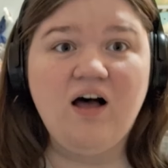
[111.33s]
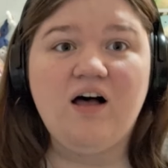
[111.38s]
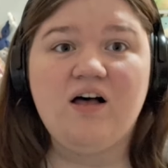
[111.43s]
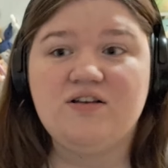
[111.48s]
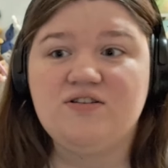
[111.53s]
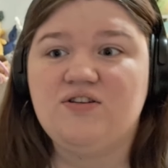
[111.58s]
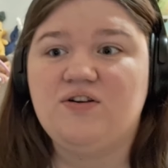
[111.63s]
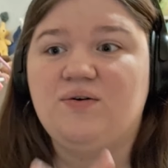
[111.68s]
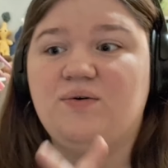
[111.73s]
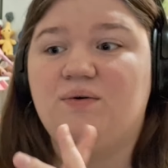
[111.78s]

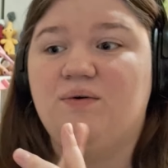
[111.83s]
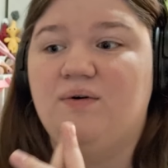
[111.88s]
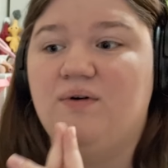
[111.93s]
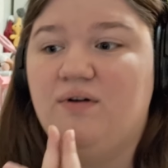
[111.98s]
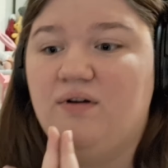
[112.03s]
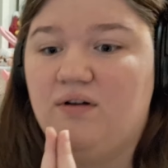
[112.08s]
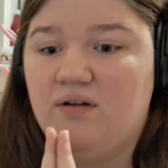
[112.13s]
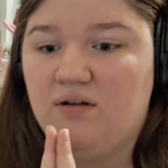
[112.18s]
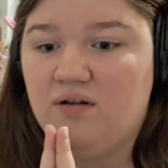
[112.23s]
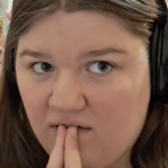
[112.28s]
Also,
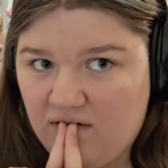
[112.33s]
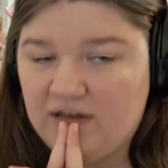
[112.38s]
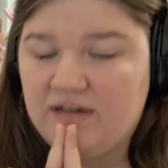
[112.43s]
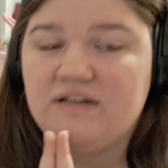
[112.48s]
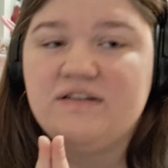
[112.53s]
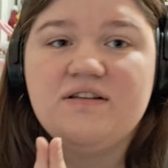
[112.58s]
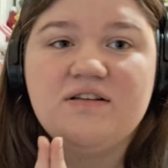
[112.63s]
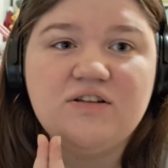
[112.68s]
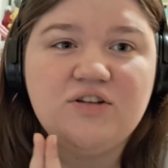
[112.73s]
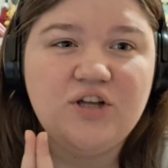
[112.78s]
I
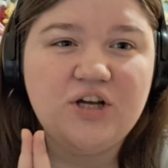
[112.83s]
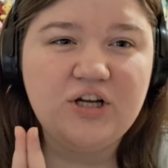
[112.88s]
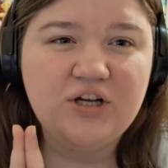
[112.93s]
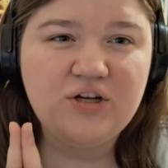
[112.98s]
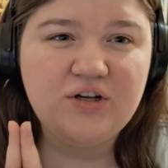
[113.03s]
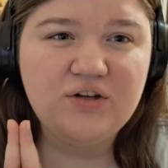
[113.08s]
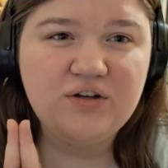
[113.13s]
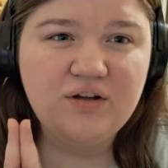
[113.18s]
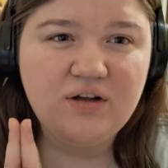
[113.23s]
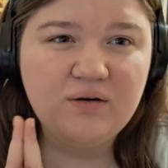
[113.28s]
need to
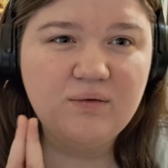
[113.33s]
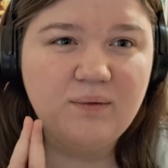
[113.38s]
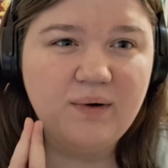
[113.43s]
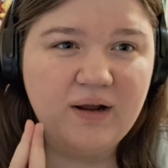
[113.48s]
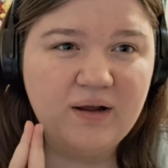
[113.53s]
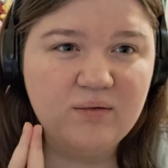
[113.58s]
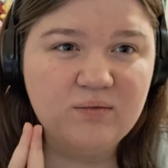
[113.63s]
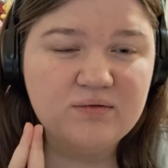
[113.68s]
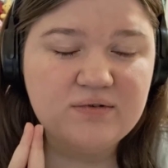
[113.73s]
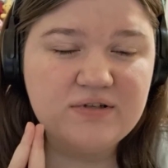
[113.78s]
look
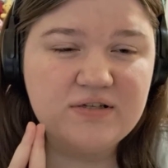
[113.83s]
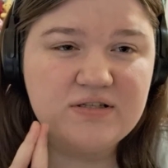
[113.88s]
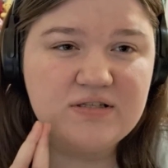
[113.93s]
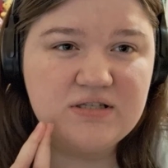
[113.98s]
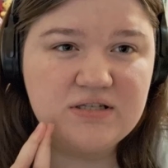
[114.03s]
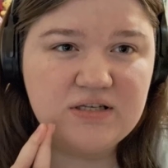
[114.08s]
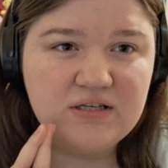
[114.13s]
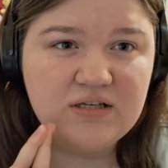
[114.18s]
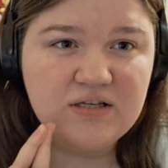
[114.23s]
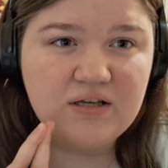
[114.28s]
around and
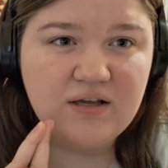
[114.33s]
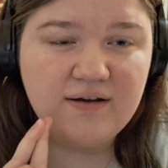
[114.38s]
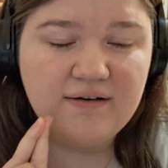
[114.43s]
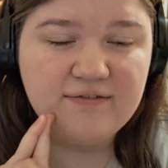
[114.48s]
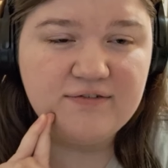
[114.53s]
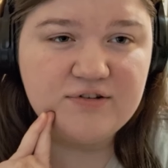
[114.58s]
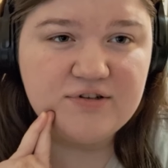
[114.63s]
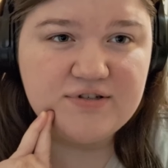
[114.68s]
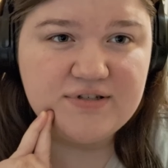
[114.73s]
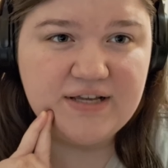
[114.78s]
see
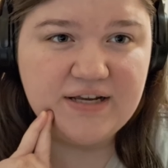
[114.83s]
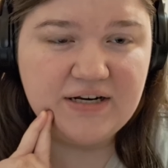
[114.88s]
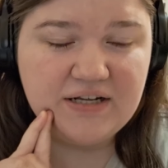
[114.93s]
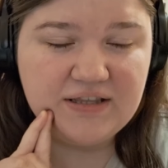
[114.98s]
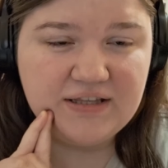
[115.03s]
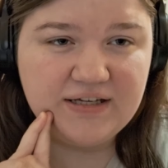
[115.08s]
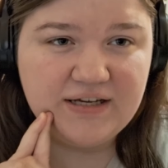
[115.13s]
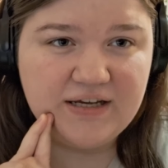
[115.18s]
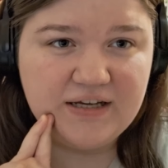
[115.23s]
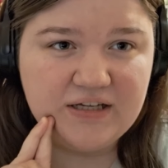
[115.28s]
if there's
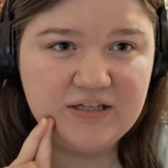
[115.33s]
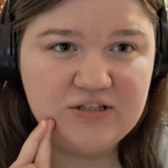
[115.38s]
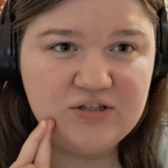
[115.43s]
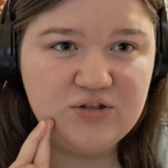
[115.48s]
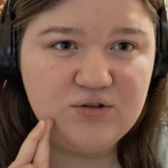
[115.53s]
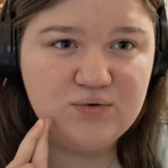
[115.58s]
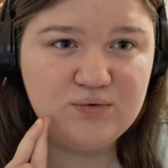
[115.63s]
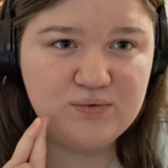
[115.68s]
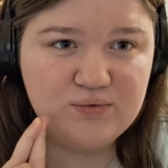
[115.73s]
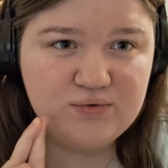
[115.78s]
anything I can
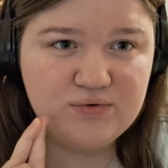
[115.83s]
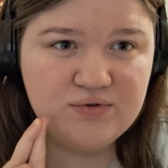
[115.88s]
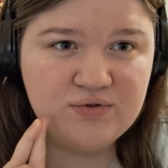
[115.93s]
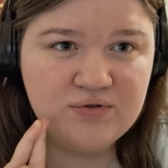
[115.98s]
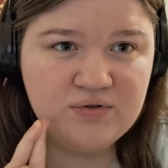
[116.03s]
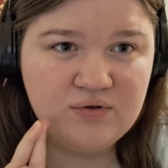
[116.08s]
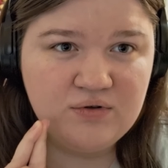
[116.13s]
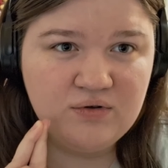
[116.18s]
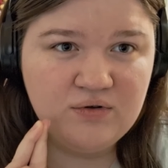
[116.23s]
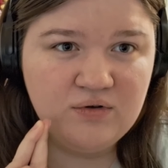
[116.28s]

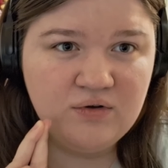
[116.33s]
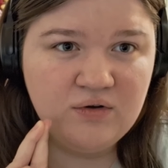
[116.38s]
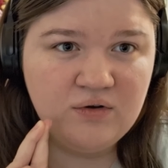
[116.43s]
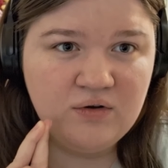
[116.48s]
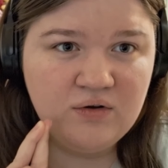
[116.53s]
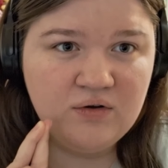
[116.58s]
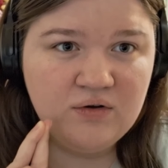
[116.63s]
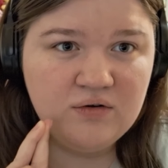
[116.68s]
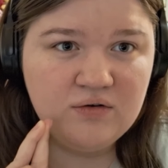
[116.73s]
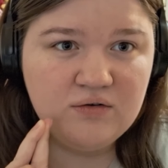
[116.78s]
use
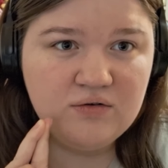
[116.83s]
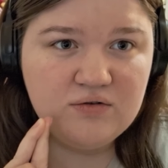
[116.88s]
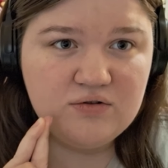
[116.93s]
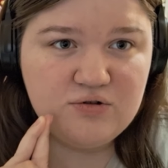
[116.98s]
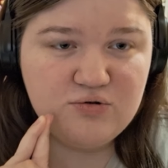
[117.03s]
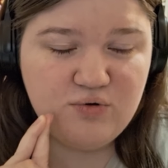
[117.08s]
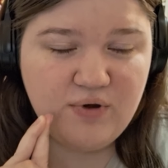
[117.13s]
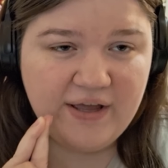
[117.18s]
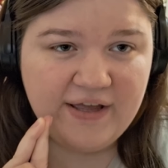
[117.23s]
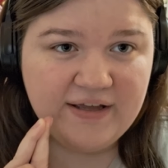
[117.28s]

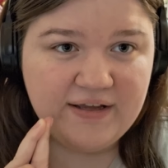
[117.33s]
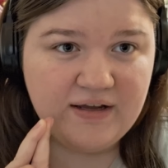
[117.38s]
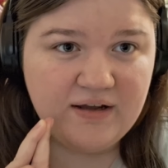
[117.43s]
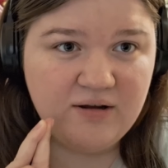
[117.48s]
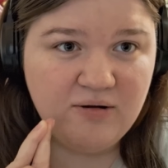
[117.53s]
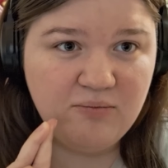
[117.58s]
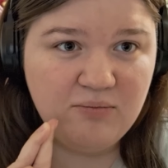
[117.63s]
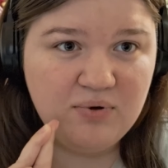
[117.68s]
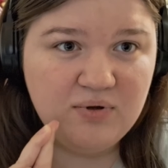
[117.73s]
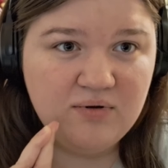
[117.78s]
to hang
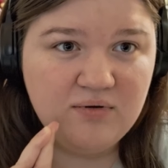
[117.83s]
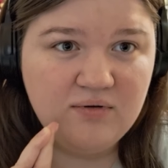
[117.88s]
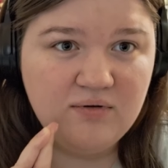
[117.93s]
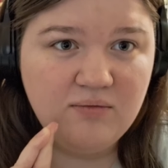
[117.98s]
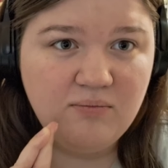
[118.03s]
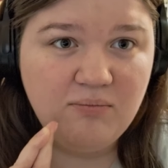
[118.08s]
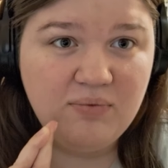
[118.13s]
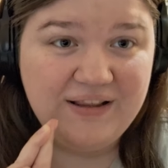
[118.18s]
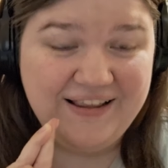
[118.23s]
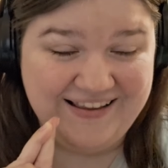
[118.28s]
up
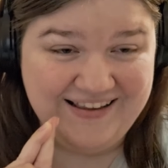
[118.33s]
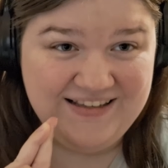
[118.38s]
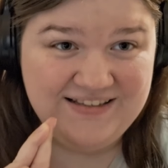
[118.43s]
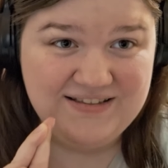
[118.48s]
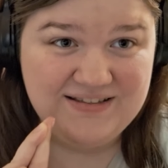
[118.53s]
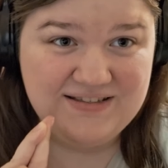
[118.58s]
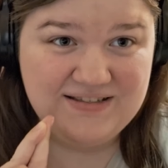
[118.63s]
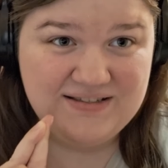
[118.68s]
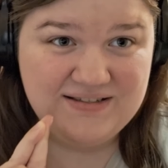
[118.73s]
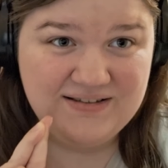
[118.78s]

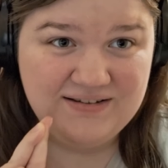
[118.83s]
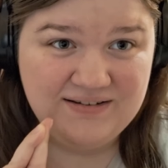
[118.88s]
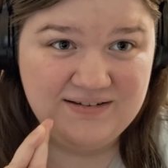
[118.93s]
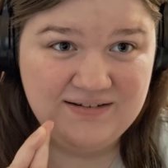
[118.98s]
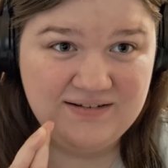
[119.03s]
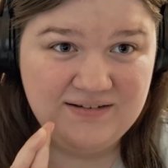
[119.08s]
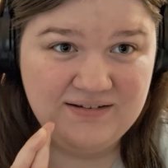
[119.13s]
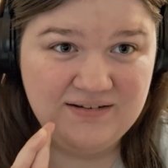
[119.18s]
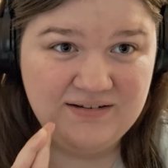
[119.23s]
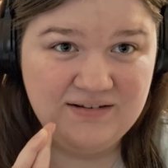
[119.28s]
plants,
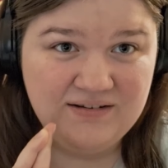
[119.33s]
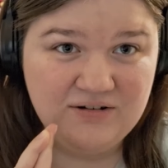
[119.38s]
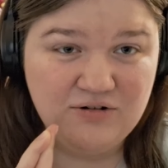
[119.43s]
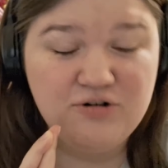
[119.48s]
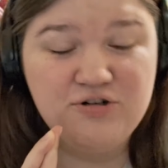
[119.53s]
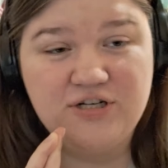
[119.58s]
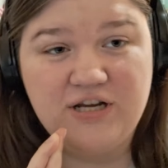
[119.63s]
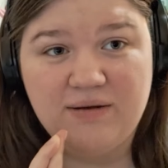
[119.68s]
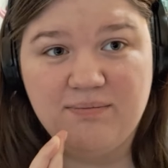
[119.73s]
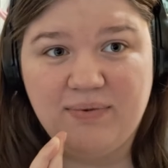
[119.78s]

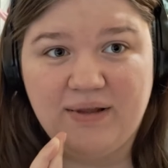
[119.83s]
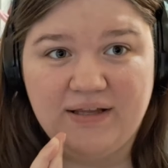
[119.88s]
crocheted